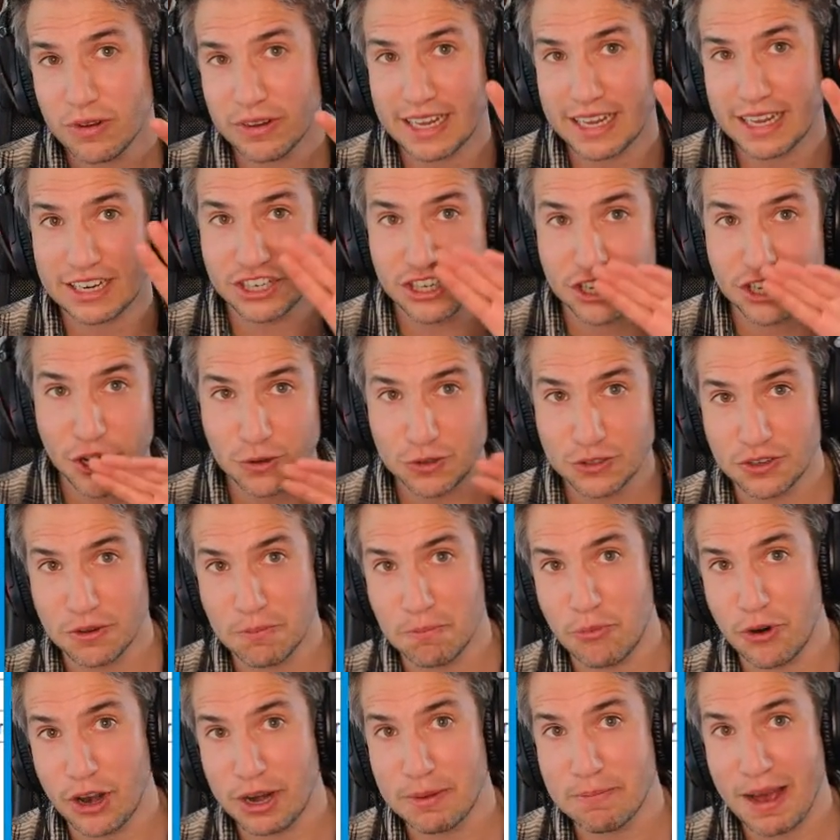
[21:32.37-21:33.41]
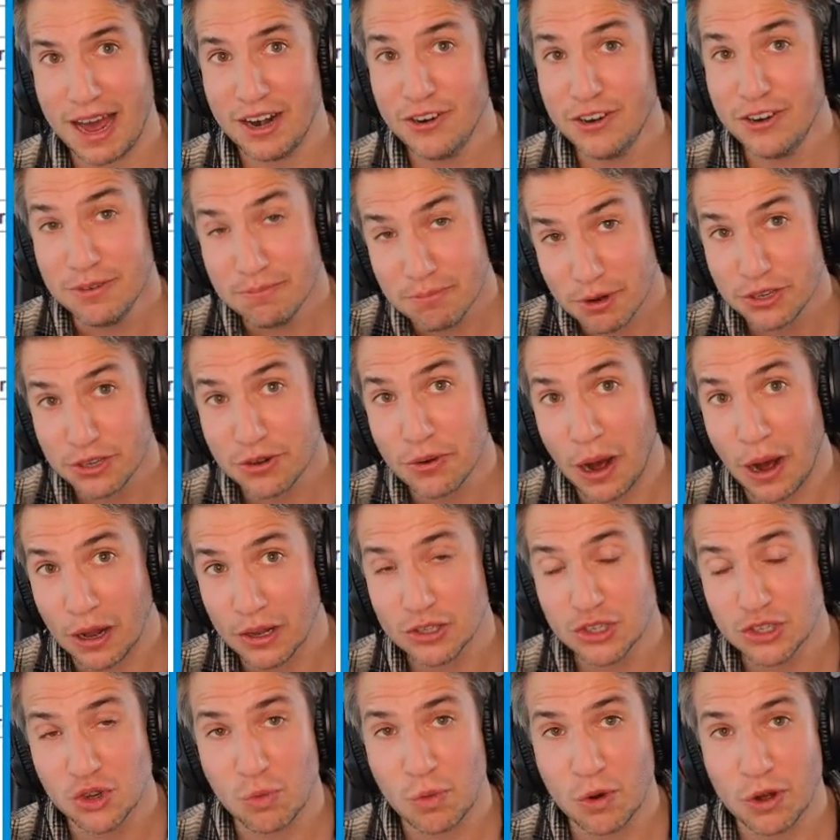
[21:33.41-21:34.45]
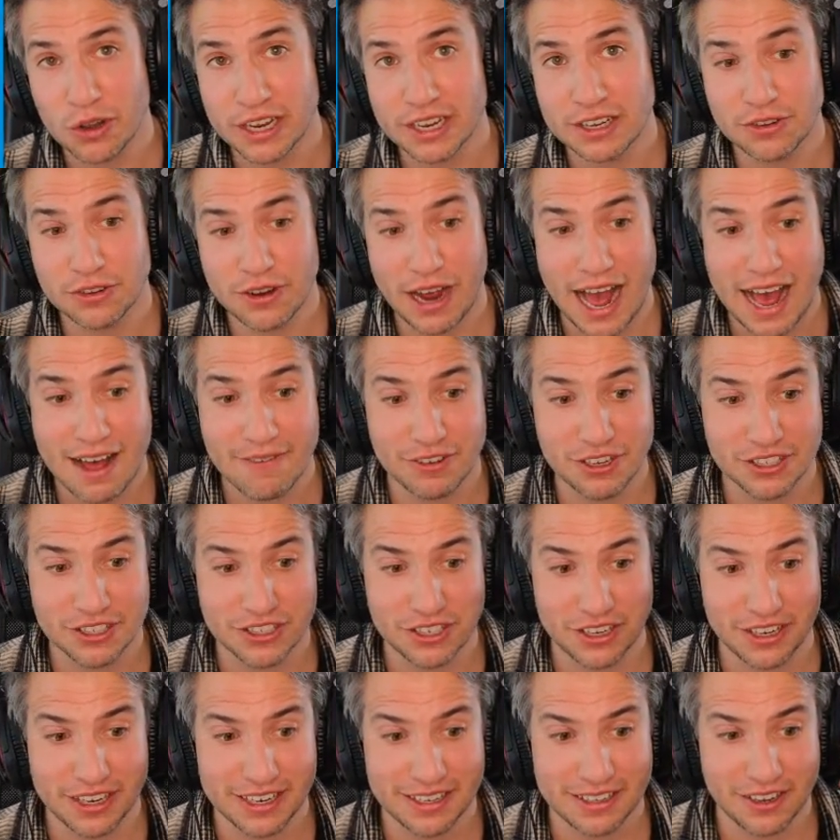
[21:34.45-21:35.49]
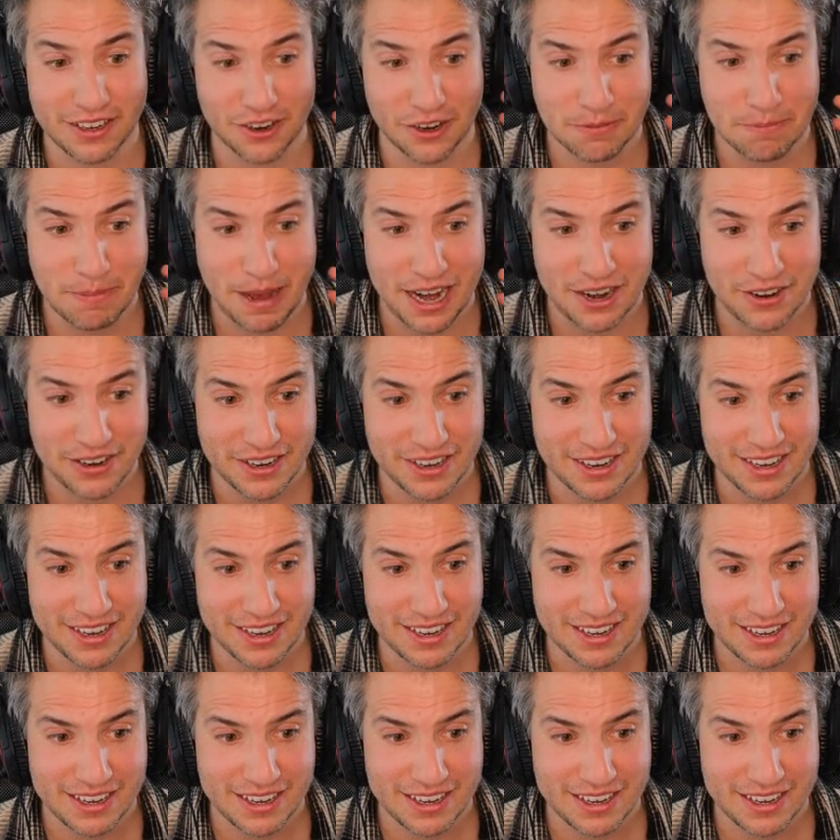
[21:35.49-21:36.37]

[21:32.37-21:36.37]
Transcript: that shows the brick pattern, but you also wanted to have a solid dark pattern,